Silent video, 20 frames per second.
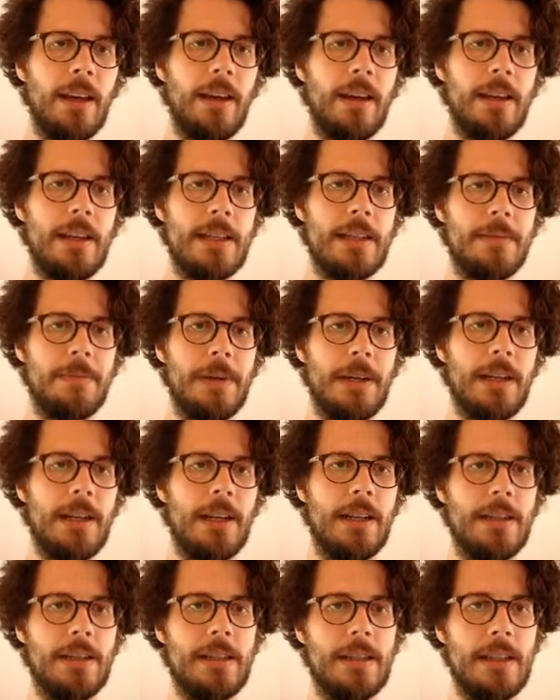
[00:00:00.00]
is
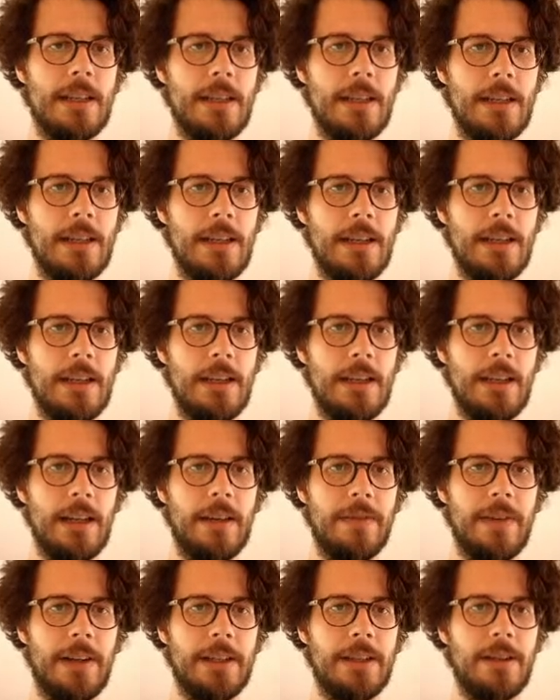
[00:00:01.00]
because
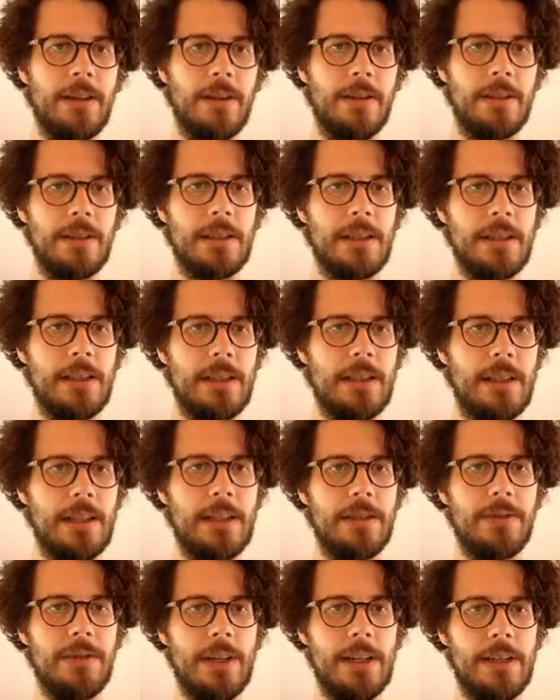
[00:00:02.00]
if I don't, it
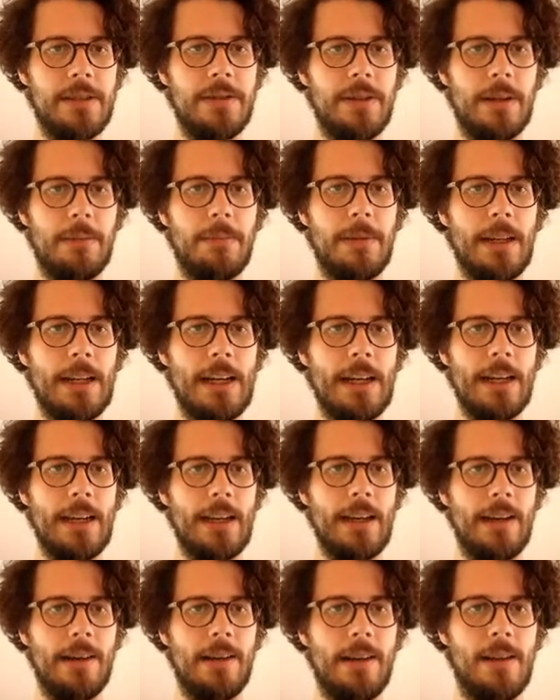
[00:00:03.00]
tries to
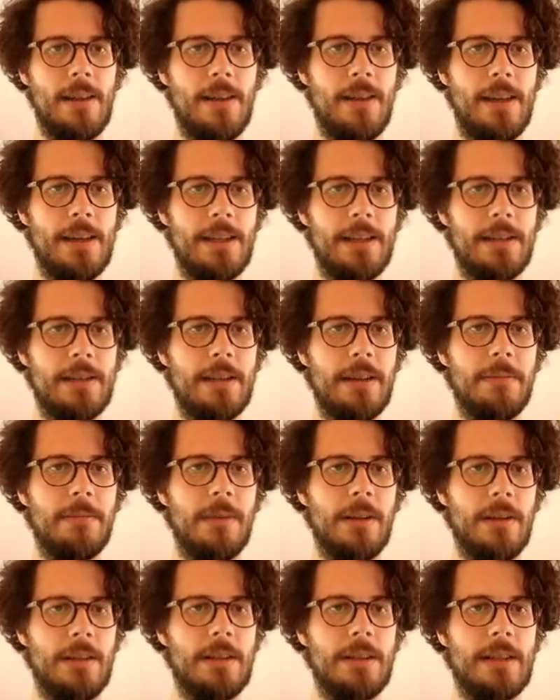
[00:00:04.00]
apply all these
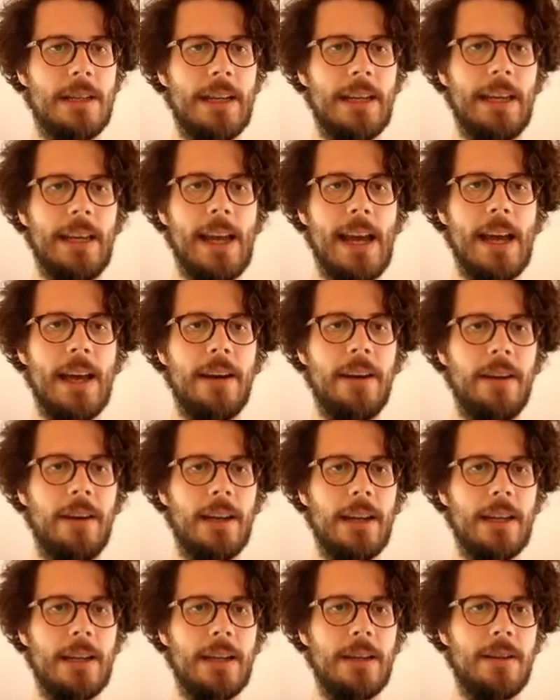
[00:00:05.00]
symbols like any,
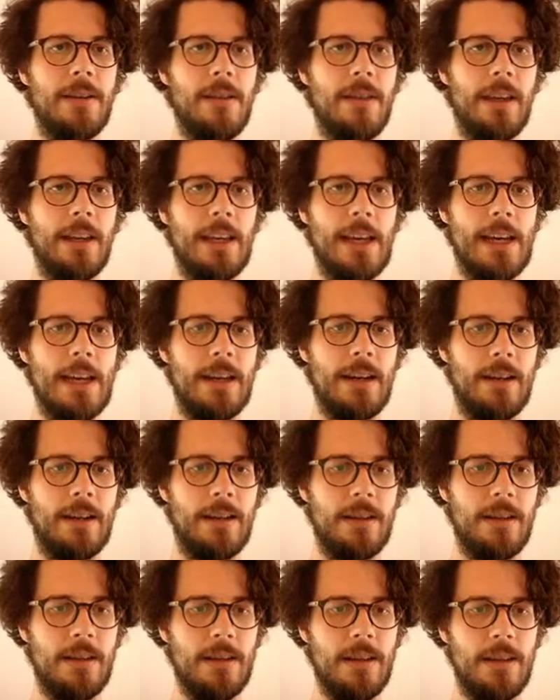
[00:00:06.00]
and I don't think any